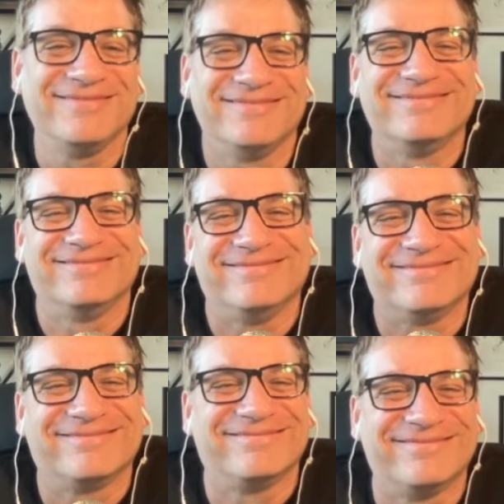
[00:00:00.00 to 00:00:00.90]

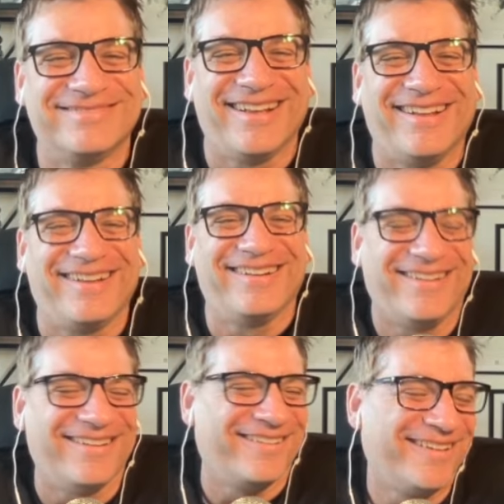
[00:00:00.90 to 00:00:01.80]

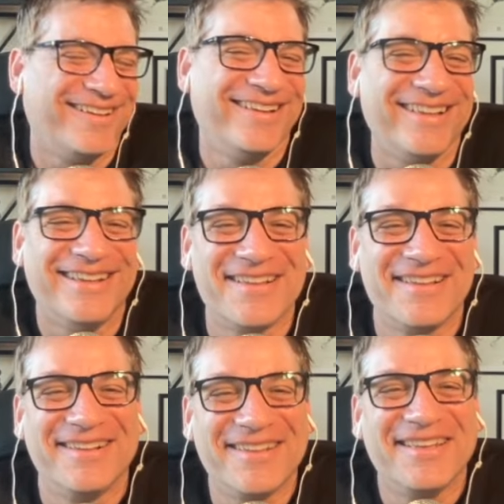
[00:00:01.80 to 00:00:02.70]

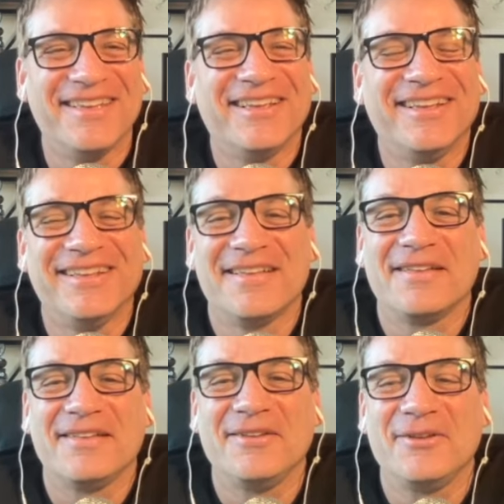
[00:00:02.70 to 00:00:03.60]

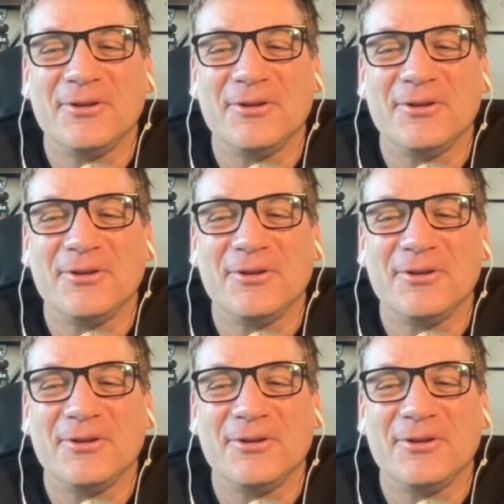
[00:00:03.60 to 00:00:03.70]
No words are spoken by the person on screen.